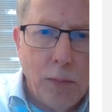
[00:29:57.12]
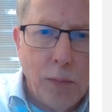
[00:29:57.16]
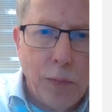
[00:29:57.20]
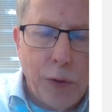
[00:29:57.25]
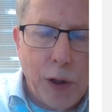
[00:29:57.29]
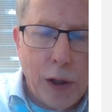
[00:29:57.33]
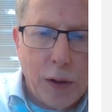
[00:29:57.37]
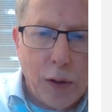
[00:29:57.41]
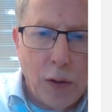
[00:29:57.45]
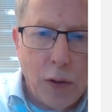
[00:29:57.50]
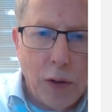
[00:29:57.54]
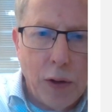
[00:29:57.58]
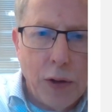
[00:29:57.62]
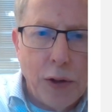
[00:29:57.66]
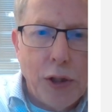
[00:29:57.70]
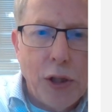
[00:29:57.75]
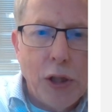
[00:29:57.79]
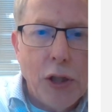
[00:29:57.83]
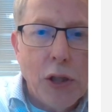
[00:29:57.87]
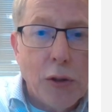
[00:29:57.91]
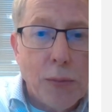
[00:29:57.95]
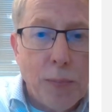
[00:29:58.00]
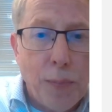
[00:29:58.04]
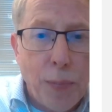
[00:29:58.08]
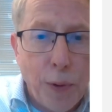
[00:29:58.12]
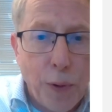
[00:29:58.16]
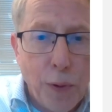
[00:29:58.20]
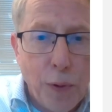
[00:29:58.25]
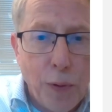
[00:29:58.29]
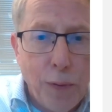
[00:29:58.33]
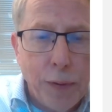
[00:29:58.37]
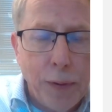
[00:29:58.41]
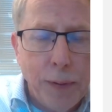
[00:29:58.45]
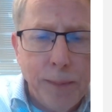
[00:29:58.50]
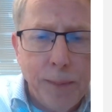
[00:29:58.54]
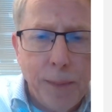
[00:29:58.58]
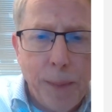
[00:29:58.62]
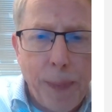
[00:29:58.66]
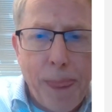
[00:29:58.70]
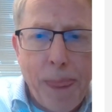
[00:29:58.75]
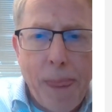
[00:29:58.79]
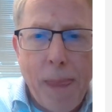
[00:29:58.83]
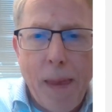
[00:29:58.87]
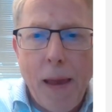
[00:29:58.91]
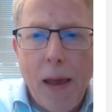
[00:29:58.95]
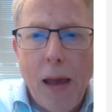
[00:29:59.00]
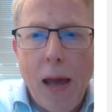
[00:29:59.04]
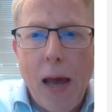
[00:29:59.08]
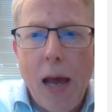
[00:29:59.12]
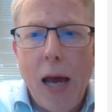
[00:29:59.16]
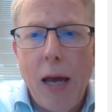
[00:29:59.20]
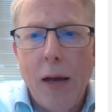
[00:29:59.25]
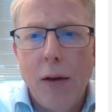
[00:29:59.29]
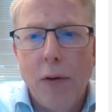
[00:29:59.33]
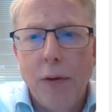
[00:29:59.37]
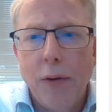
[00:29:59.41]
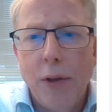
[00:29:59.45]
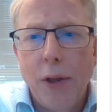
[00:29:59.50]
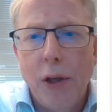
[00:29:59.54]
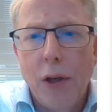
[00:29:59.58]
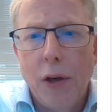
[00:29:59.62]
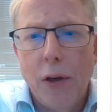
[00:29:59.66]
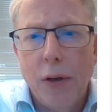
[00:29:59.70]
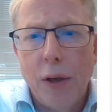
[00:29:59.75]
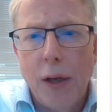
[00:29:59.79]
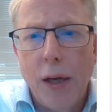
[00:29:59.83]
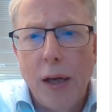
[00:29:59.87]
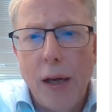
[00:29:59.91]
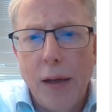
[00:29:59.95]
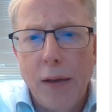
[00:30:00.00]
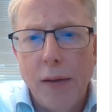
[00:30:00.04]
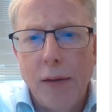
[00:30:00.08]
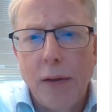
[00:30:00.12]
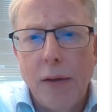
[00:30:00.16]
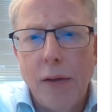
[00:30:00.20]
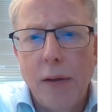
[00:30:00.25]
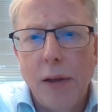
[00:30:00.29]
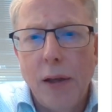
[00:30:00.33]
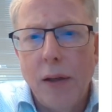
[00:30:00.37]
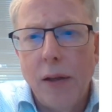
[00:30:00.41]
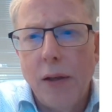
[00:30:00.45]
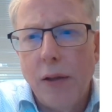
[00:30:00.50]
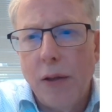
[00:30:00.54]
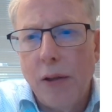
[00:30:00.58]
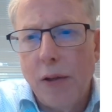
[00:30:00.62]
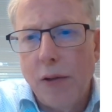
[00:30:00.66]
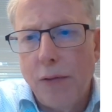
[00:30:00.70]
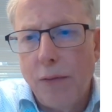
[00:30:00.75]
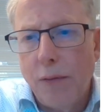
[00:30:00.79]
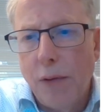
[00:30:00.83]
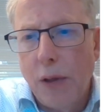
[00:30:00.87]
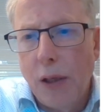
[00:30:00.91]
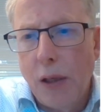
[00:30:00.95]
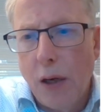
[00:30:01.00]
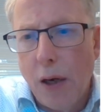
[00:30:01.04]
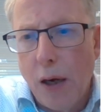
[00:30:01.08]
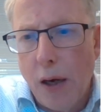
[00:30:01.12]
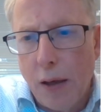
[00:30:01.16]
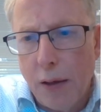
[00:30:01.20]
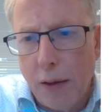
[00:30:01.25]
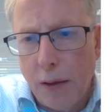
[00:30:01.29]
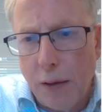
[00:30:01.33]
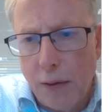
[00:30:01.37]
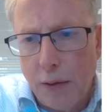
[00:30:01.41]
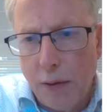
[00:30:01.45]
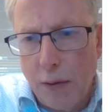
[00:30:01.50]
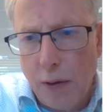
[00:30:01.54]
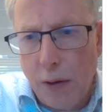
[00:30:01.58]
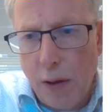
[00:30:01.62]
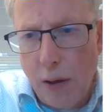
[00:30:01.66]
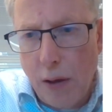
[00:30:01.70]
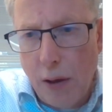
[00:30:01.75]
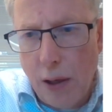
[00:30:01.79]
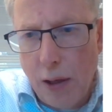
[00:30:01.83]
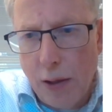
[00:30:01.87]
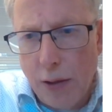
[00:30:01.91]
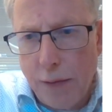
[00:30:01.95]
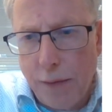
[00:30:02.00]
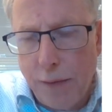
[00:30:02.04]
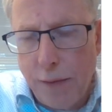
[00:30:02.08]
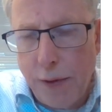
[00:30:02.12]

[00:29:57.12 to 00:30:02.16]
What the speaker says: technology is proven, and on the other hand, that it is regarded as